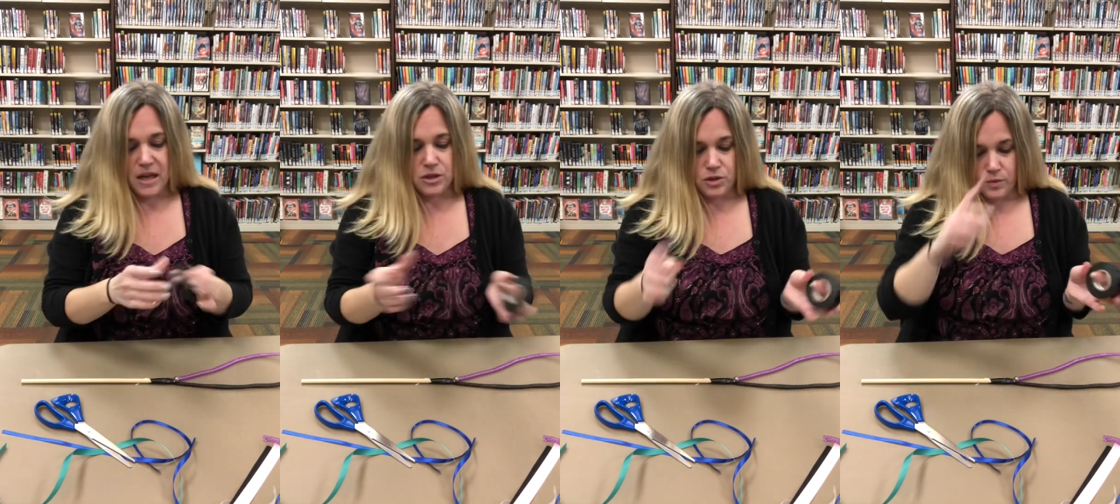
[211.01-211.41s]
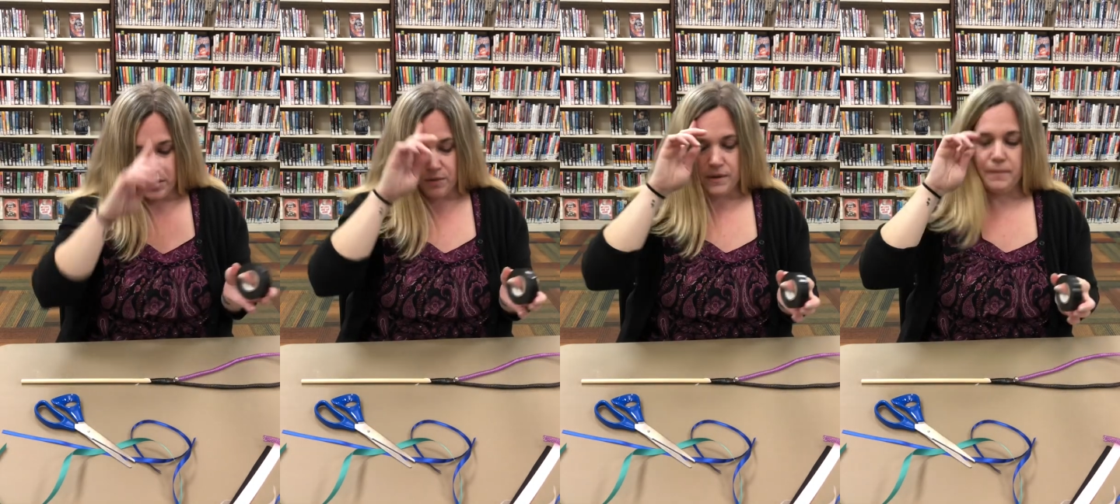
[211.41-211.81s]
So with
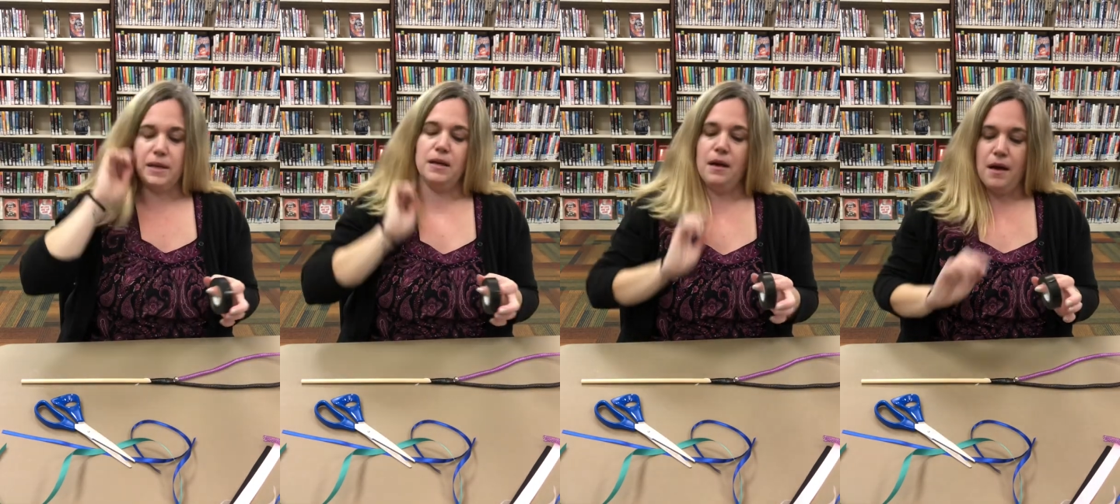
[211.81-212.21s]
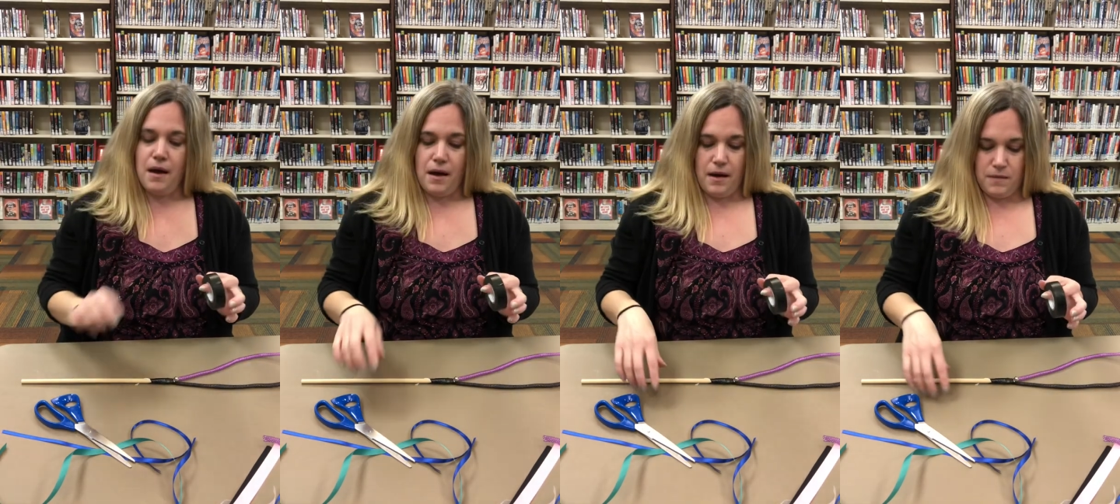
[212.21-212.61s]
the ribbon,
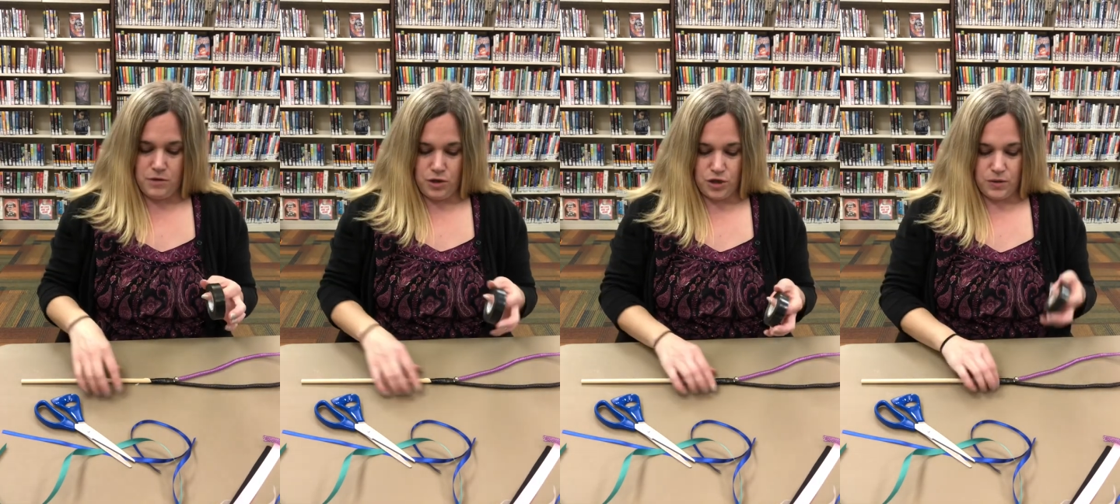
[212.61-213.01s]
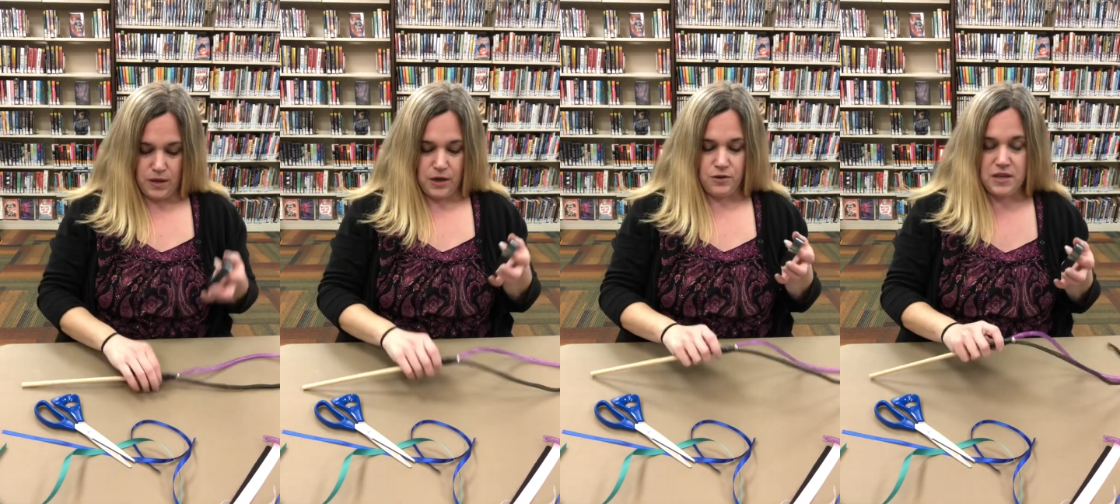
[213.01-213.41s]
you can do it
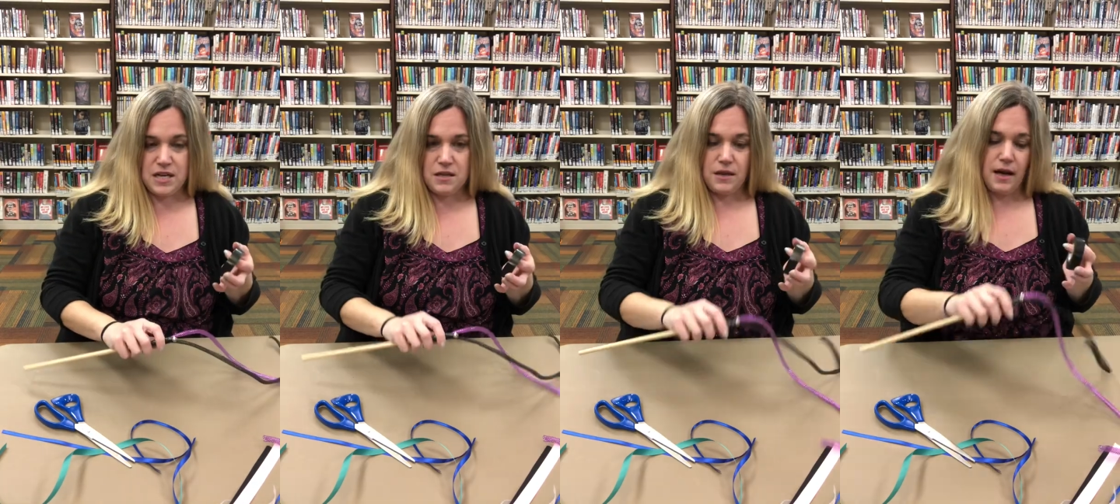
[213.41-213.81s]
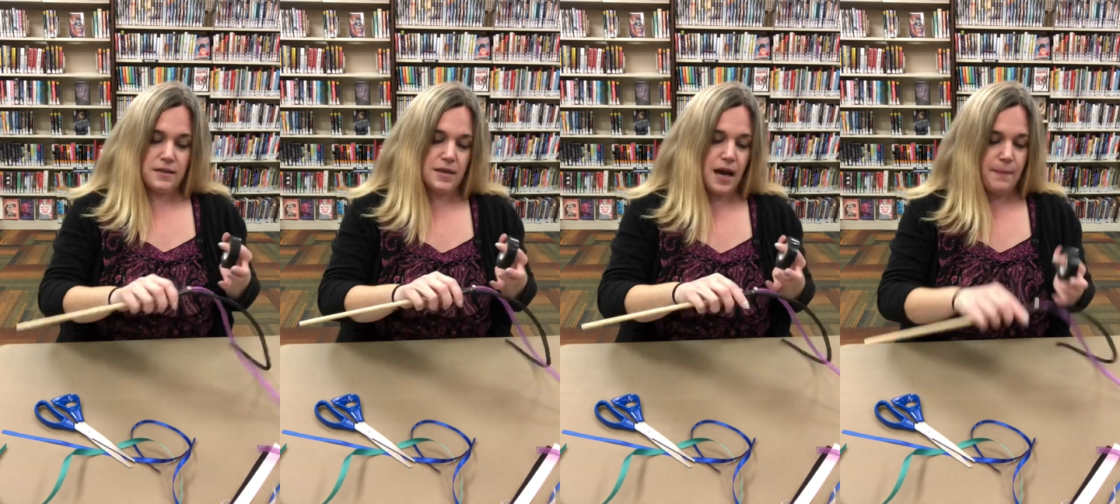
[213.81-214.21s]
underneath, on
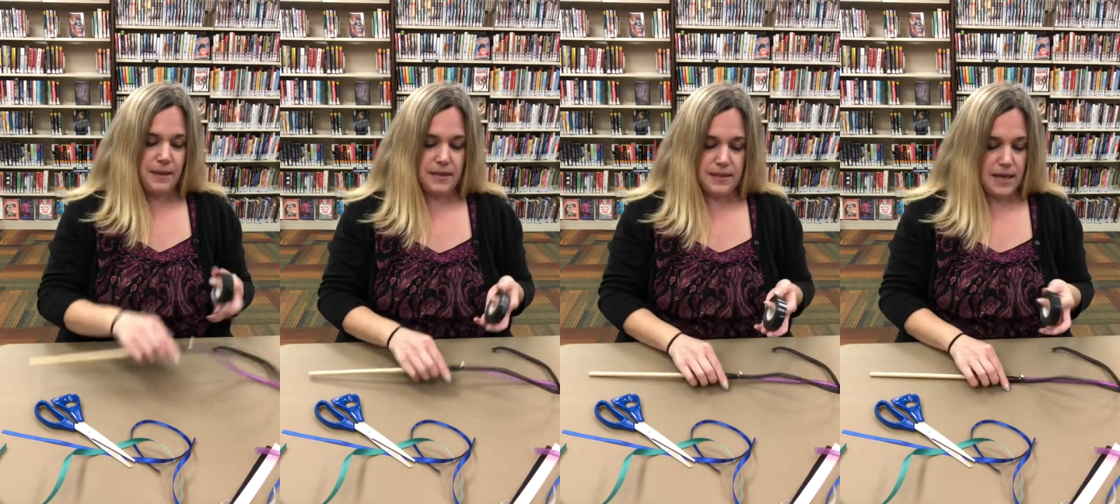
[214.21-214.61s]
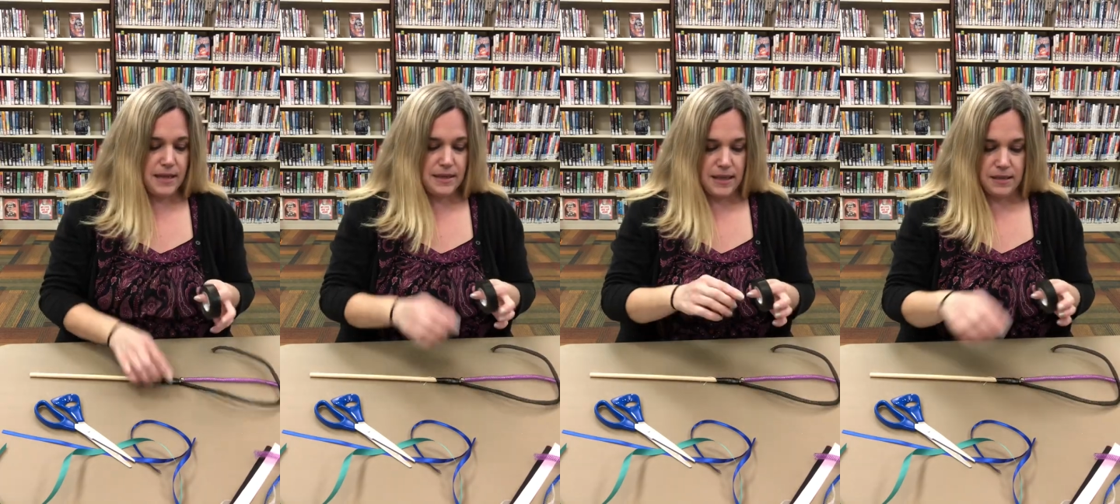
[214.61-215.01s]
top, on the
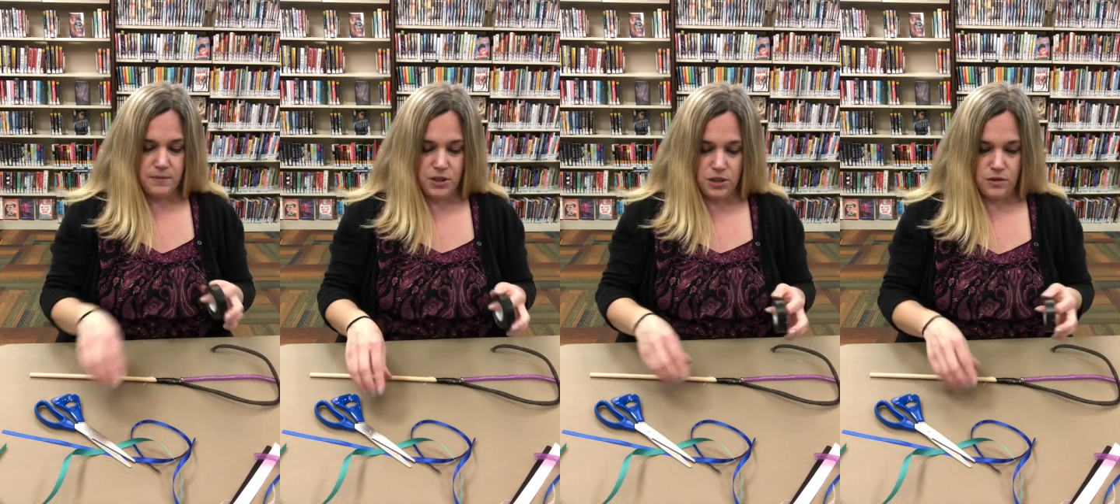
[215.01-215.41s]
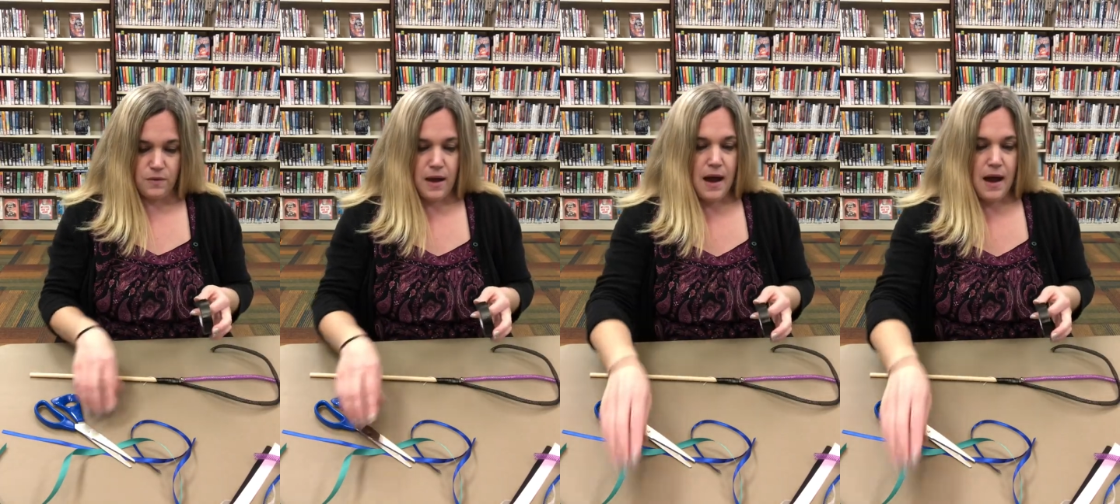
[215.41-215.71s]
sides, that's up to you.